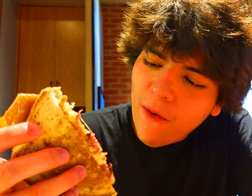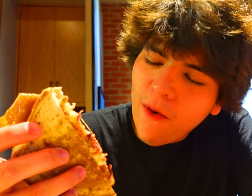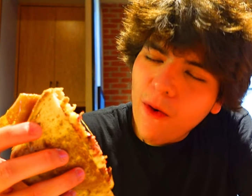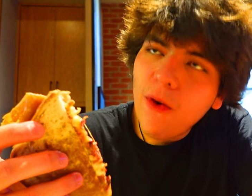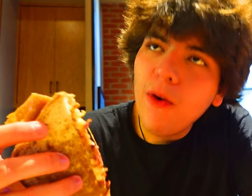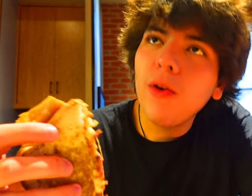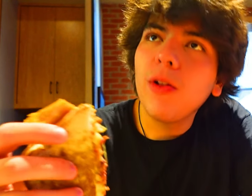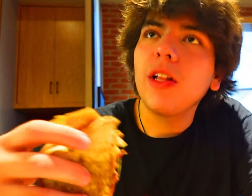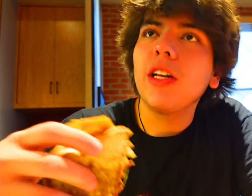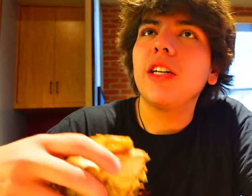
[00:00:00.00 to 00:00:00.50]

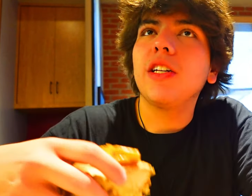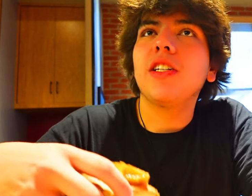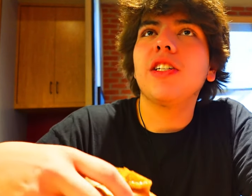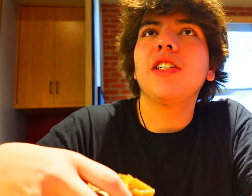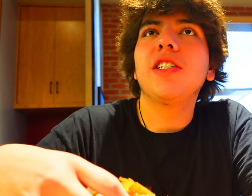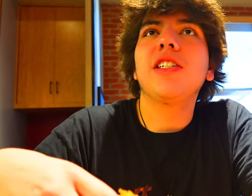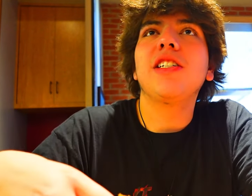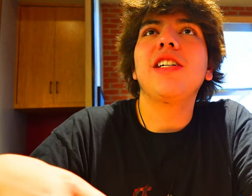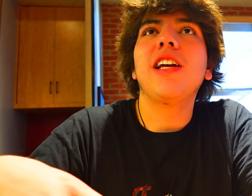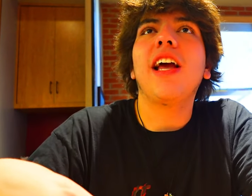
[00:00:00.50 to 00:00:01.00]
Holy
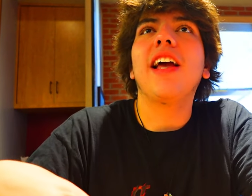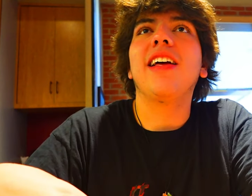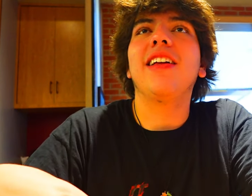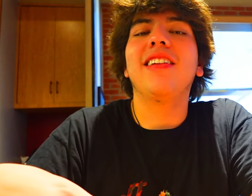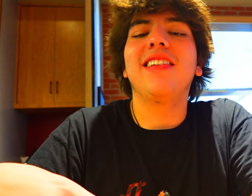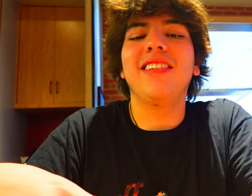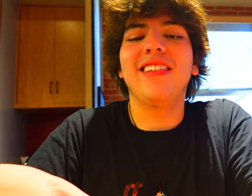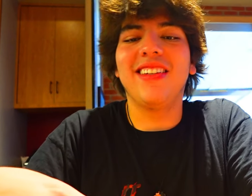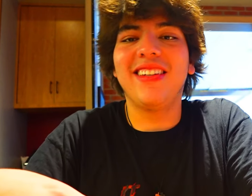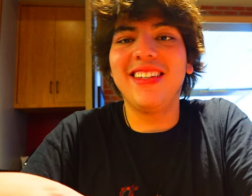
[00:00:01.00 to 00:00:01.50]
shit.
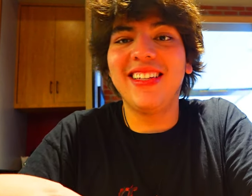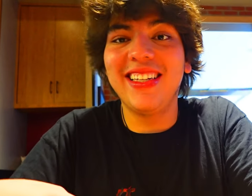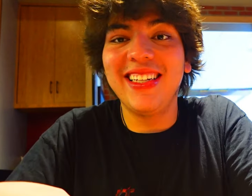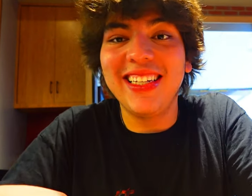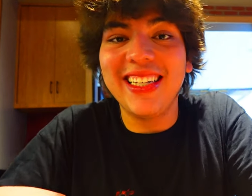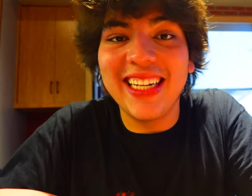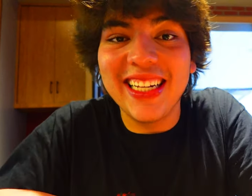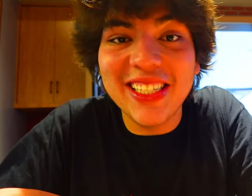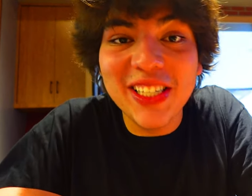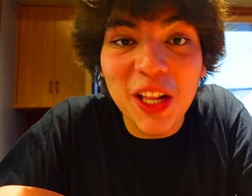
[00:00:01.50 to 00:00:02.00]

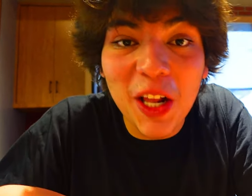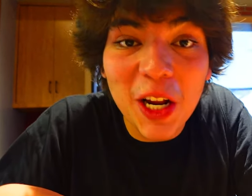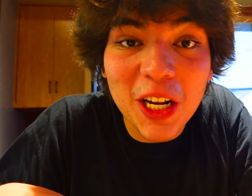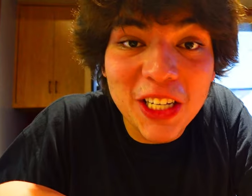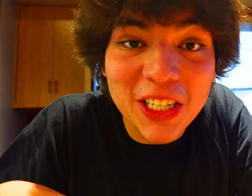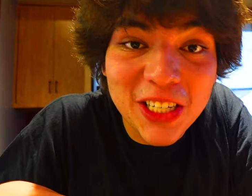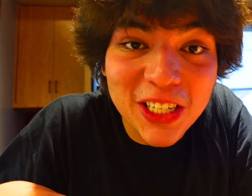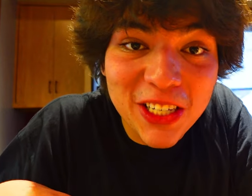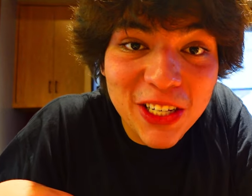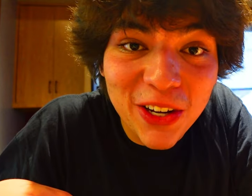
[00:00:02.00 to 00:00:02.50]
This
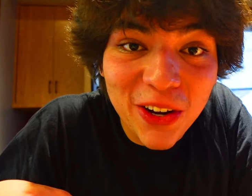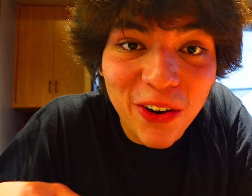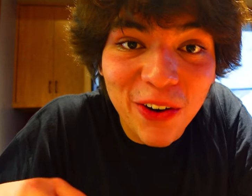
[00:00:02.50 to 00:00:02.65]
looks so